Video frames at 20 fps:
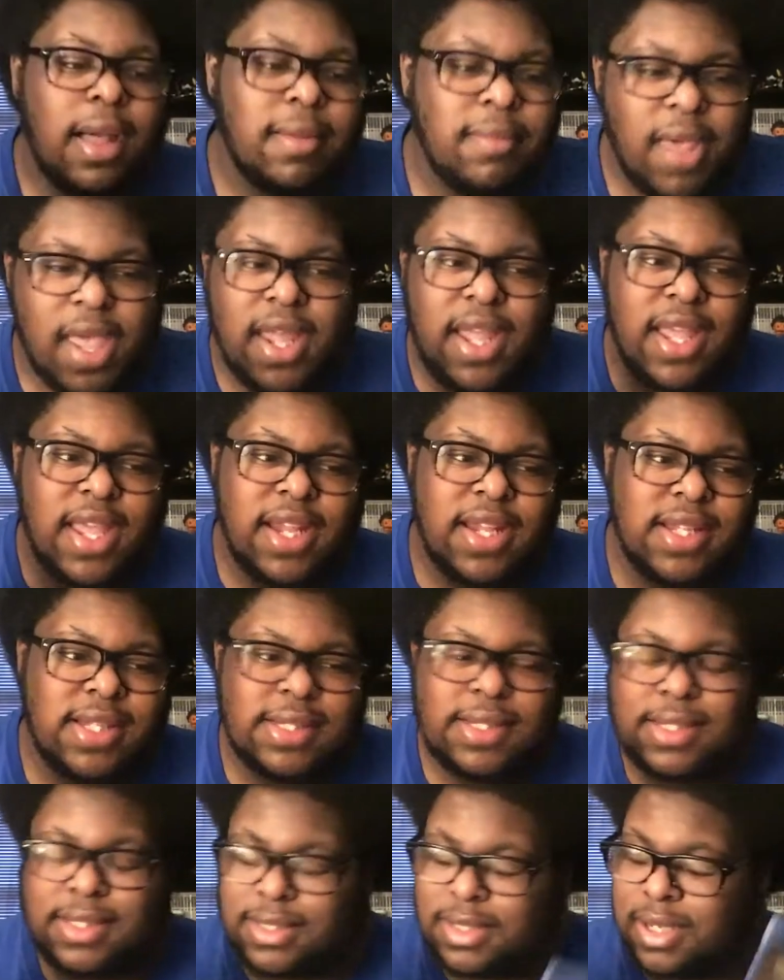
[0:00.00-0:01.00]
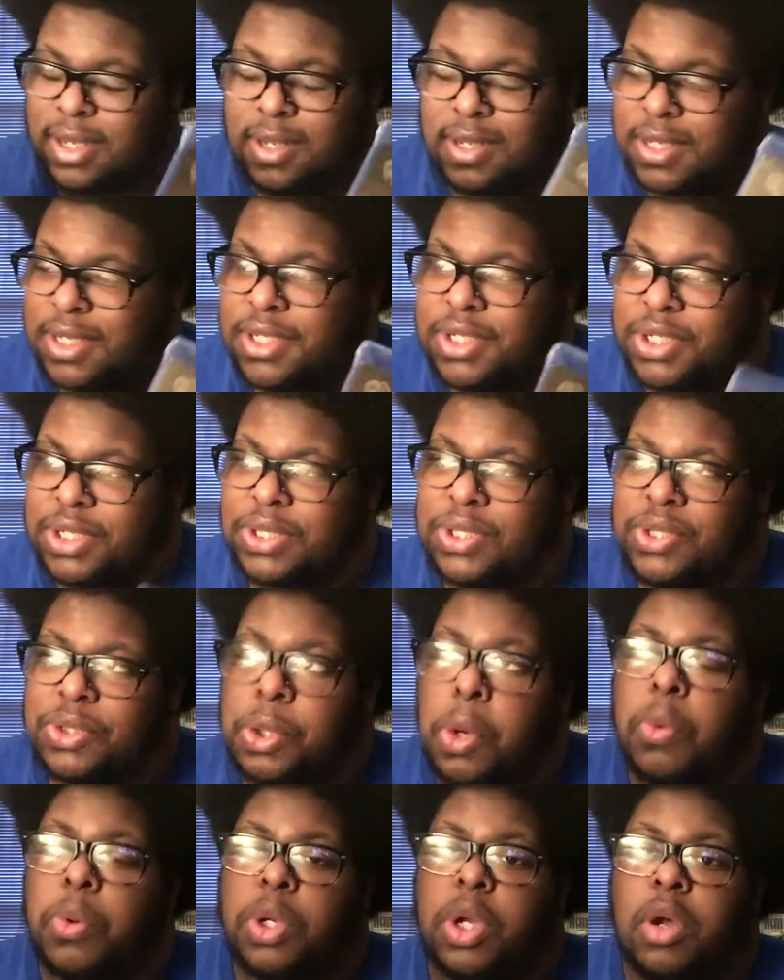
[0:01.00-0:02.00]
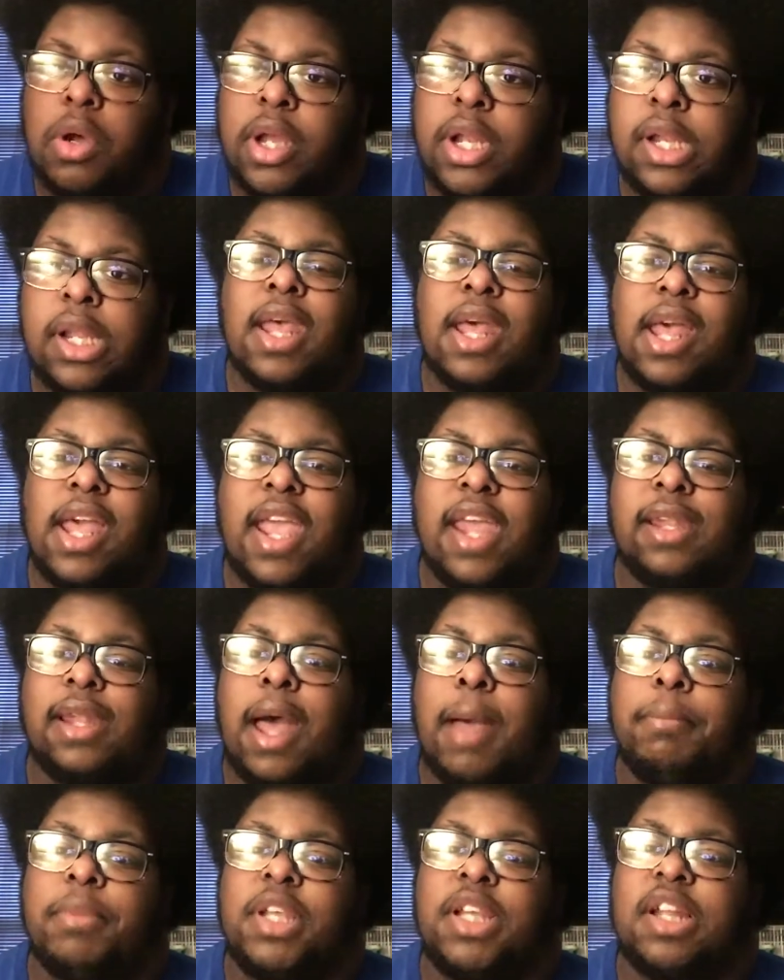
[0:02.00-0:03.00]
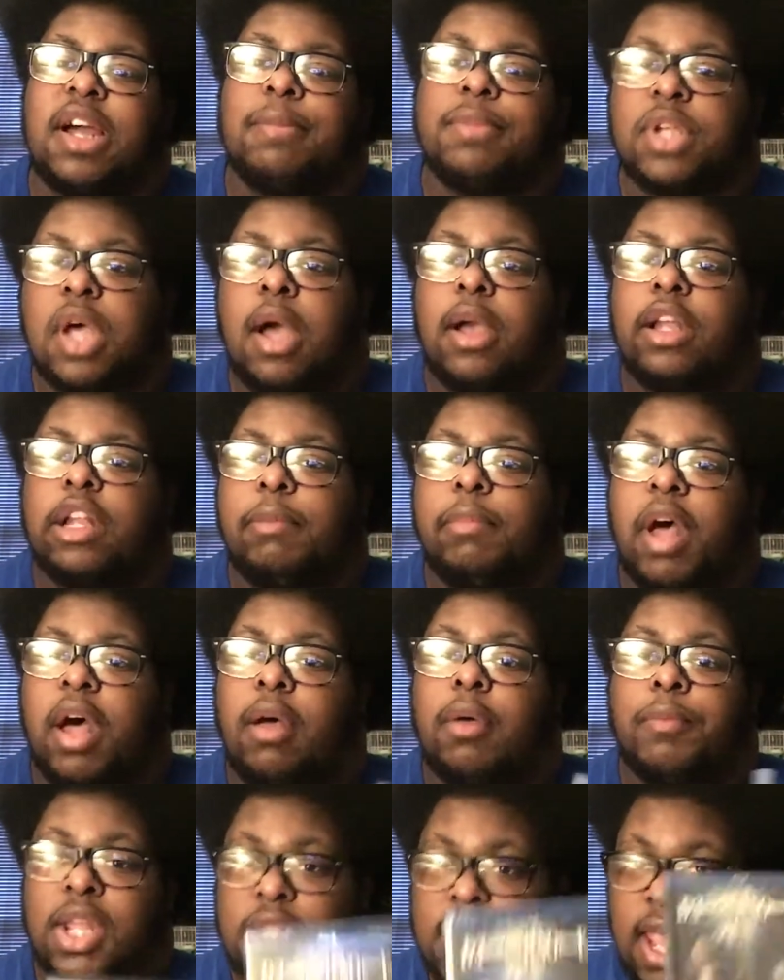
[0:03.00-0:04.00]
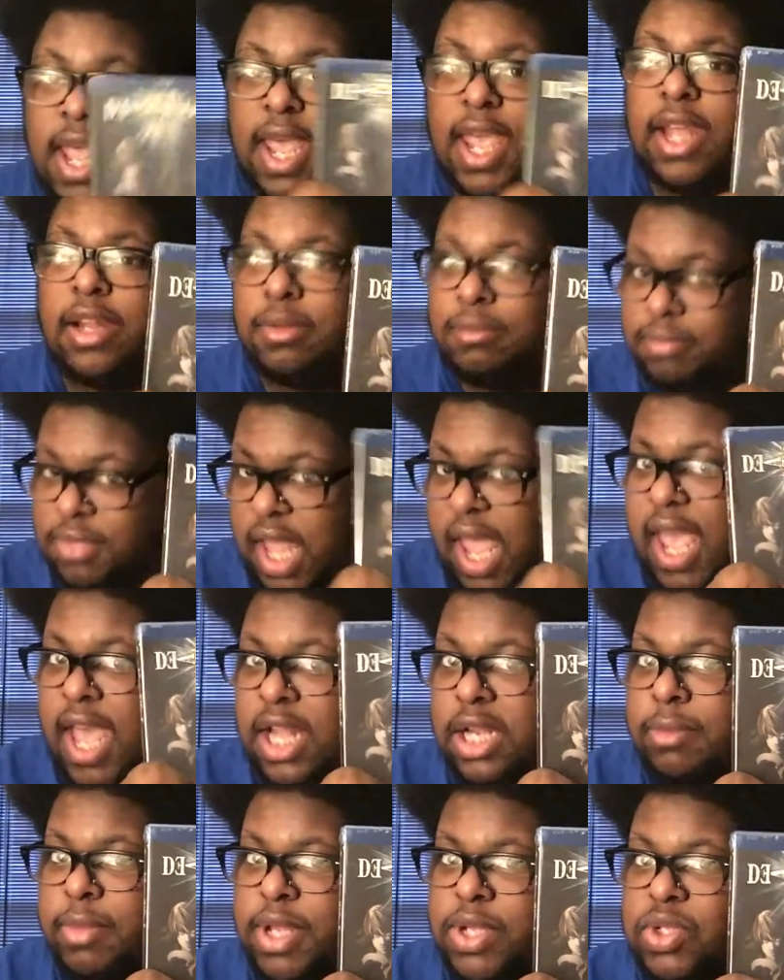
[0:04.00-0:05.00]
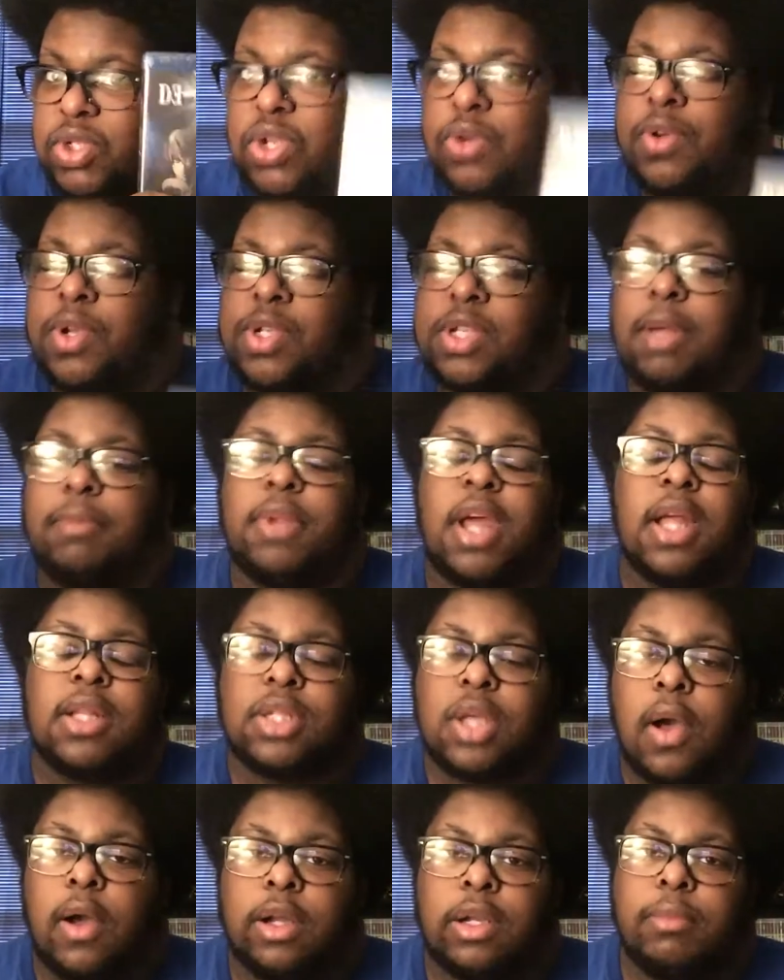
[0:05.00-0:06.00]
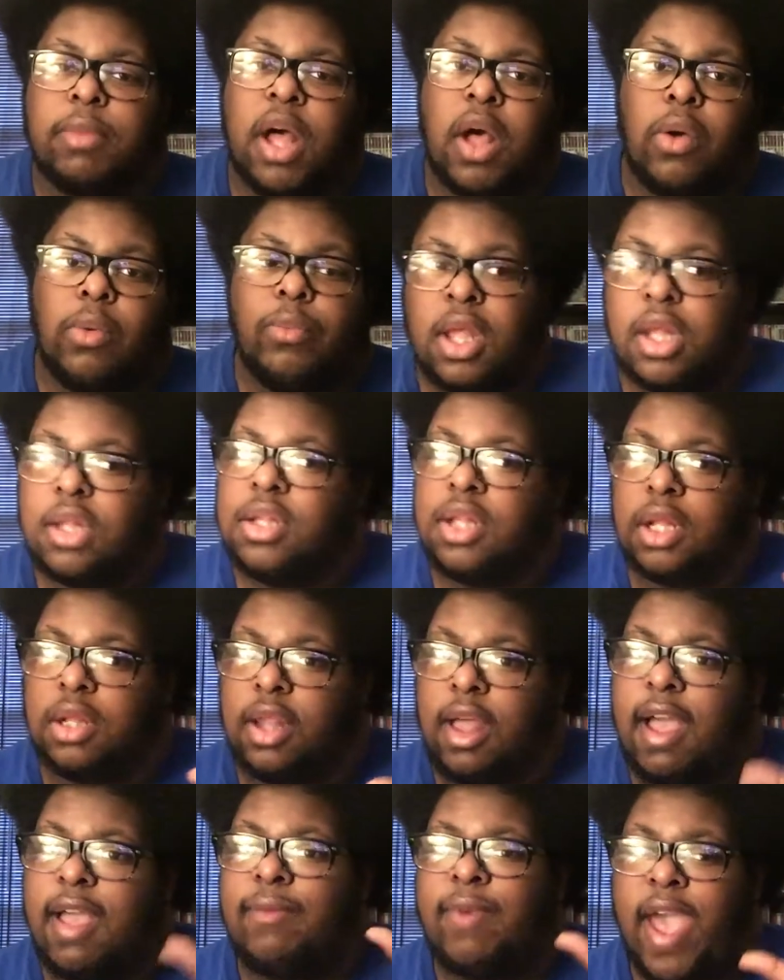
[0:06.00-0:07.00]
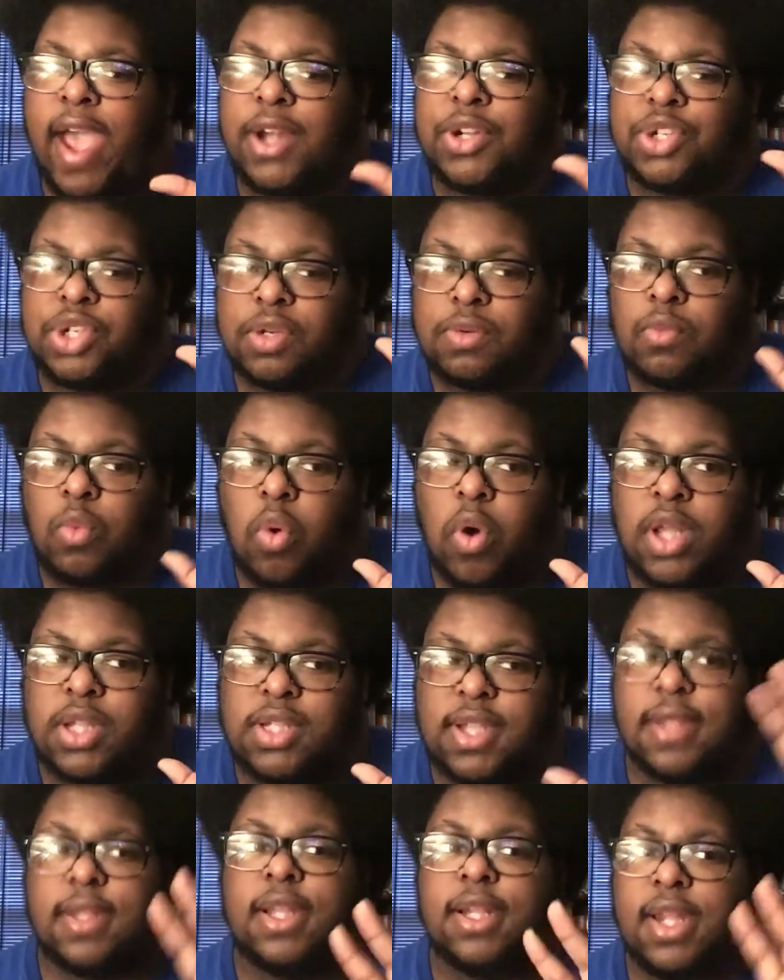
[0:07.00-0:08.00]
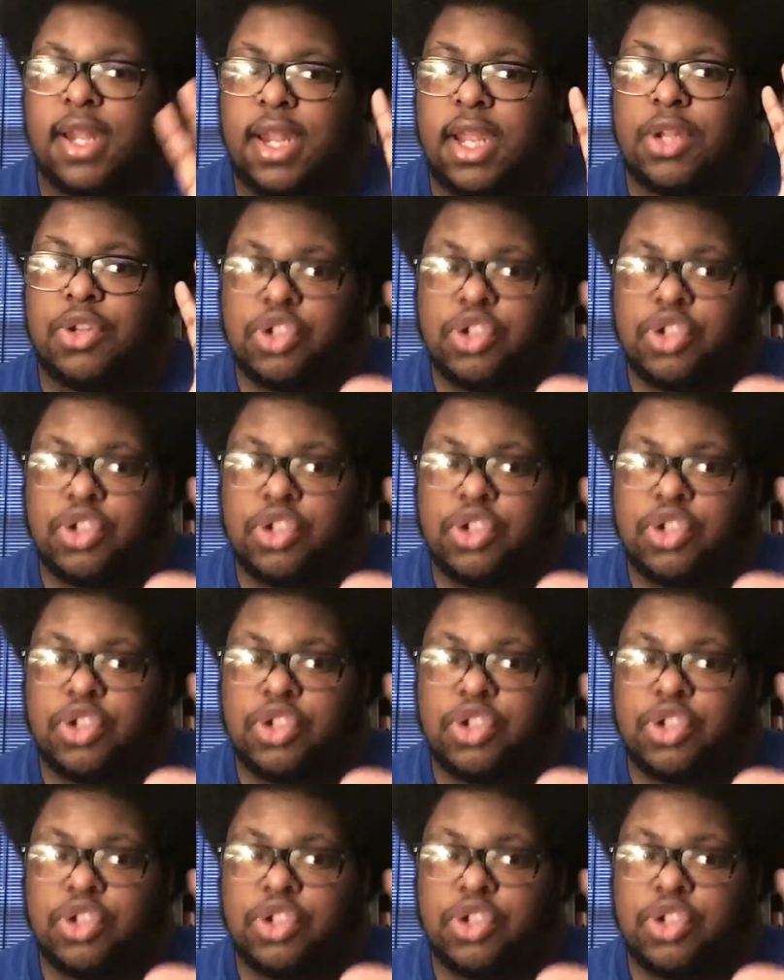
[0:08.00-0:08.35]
Man, it is just so good. And I mean, I'm talking about the anime series. I'm not talking about the live action ones that they did in